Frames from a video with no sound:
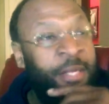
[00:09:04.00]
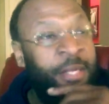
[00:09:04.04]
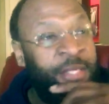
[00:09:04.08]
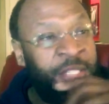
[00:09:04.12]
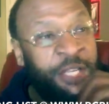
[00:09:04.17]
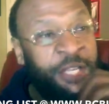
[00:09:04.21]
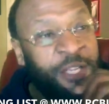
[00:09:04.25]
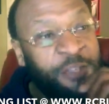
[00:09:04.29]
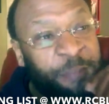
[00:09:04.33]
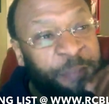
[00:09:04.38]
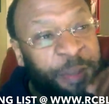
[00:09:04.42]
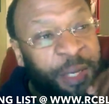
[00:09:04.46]

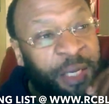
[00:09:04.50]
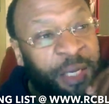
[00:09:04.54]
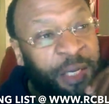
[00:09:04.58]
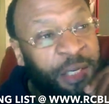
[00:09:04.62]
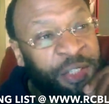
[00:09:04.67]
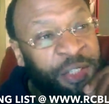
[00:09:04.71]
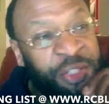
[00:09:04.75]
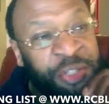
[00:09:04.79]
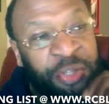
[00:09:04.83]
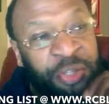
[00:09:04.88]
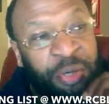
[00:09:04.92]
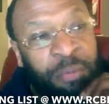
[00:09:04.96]
Just
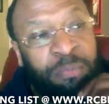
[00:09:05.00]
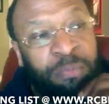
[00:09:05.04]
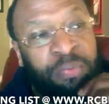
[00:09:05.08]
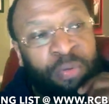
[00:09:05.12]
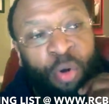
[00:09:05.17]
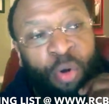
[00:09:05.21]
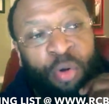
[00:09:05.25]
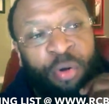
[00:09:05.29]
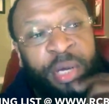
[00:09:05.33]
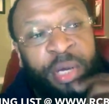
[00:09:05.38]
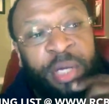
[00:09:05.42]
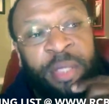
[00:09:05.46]
because you're
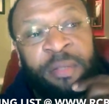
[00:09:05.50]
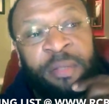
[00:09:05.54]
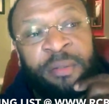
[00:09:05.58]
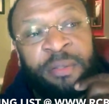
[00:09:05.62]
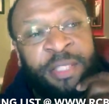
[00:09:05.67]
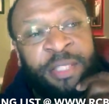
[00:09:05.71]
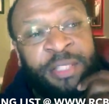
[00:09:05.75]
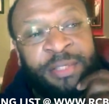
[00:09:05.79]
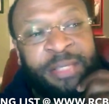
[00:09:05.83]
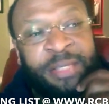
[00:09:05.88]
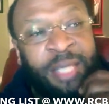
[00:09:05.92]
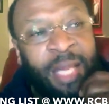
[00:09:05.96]
broken
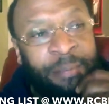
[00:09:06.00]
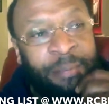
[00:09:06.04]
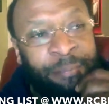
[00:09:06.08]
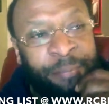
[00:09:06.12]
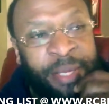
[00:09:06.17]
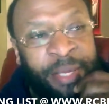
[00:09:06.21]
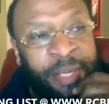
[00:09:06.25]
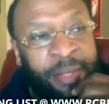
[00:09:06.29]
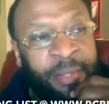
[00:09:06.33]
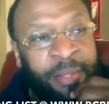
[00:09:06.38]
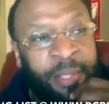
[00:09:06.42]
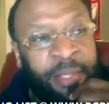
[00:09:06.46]
does not
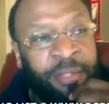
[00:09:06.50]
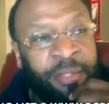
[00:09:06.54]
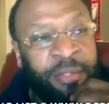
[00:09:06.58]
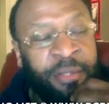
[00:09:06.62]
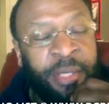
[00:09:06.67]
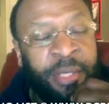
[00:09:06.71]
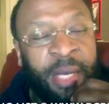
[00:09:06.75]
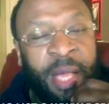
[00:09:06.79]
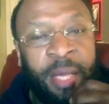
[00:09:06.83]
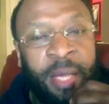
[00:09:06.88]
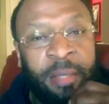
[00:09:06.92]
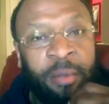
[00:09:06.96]
mean that
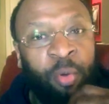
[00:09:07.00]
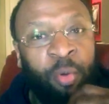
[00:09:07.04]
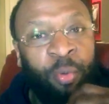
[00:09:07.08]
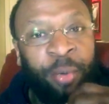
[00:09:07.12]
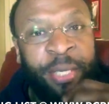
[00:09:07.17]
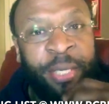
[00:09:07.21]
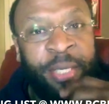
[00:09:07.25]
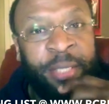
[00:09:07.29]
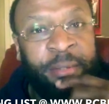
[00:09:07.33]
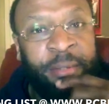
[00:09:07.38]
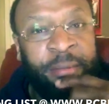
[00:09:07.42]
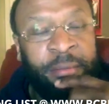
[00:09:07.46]
you're not
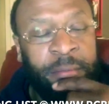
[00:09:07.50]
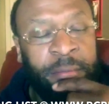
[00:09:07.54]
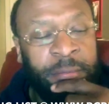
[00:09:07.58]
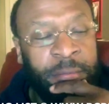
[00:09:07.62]
queen.